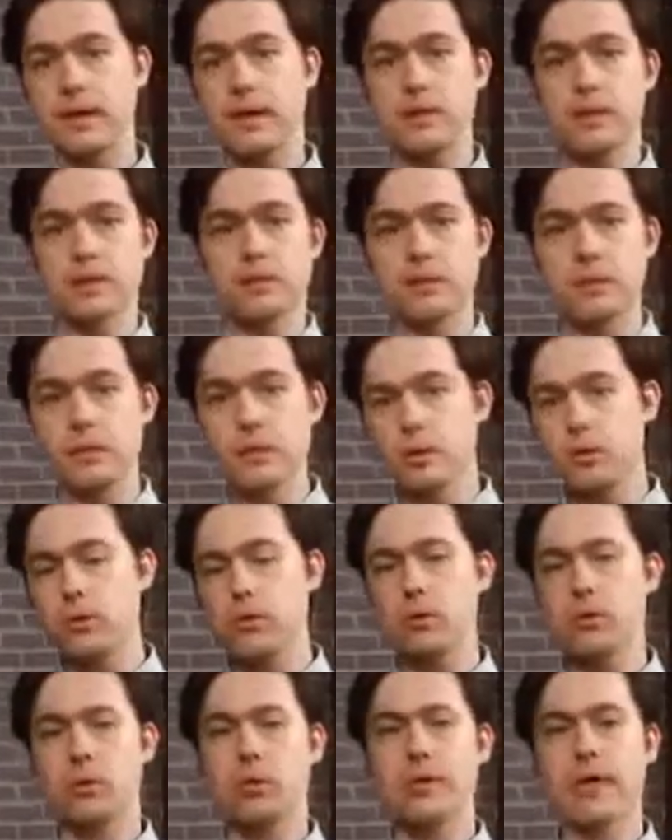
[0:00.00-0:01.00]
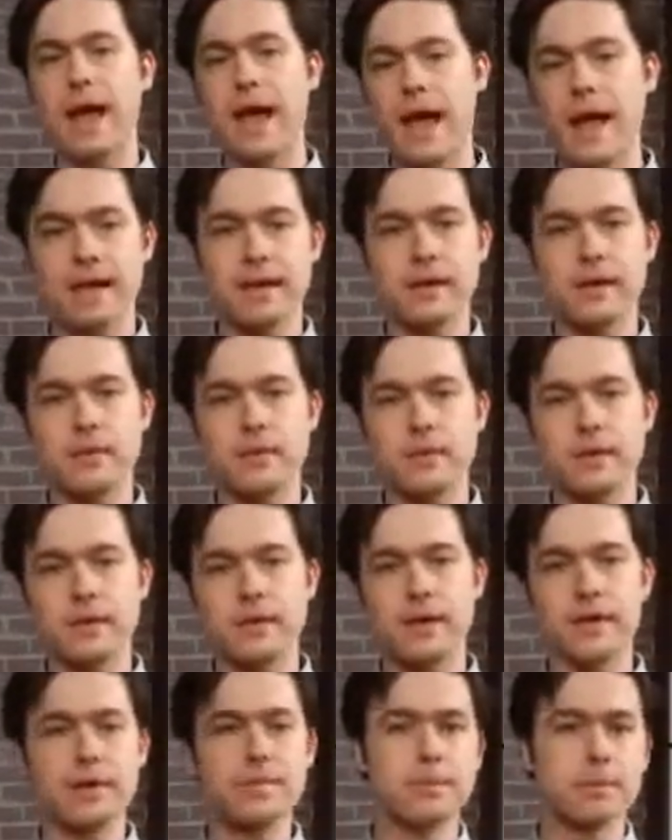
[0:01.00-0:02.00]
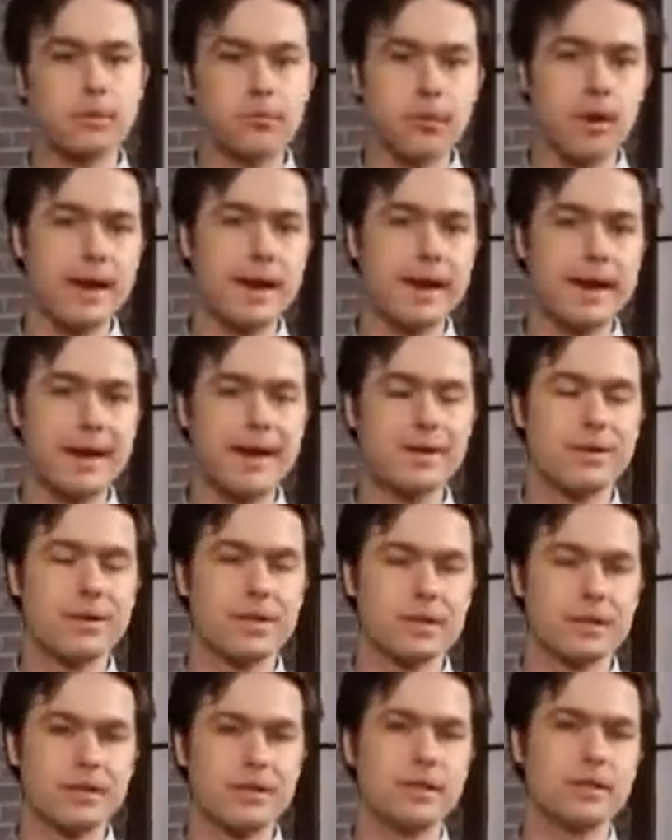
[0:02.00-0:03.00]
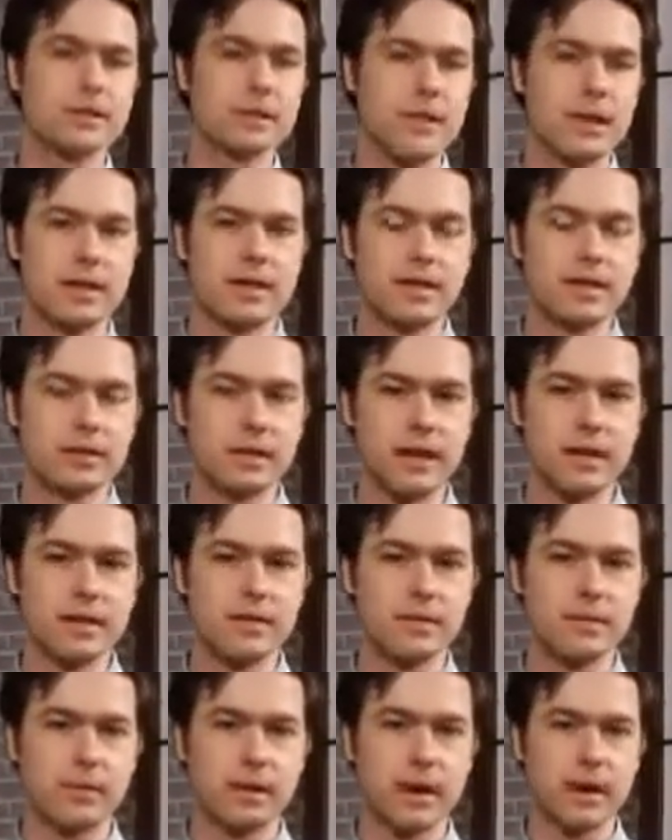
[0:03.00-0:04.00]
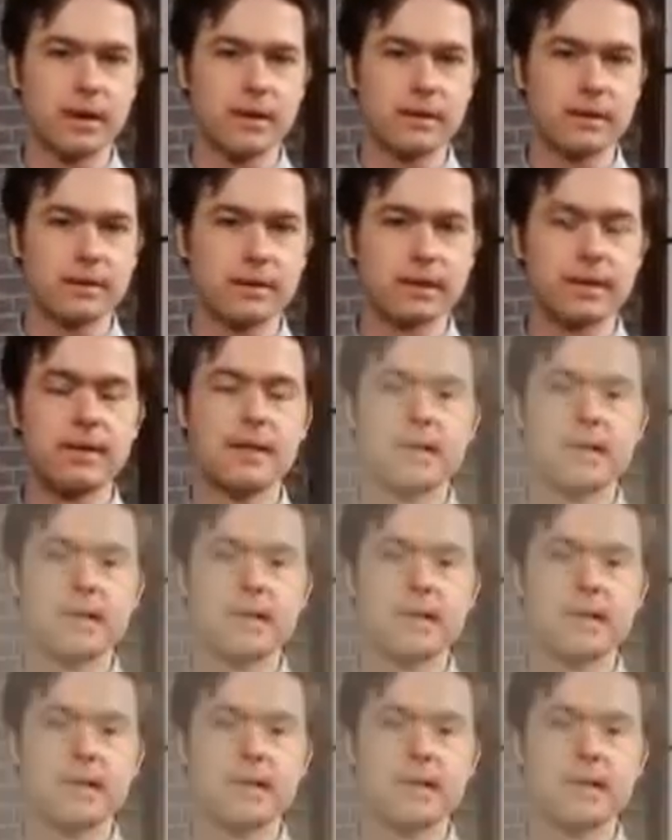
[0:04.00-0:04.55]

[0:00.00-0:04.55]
either from Google or the hacking community, but right now it's just not an attractive product.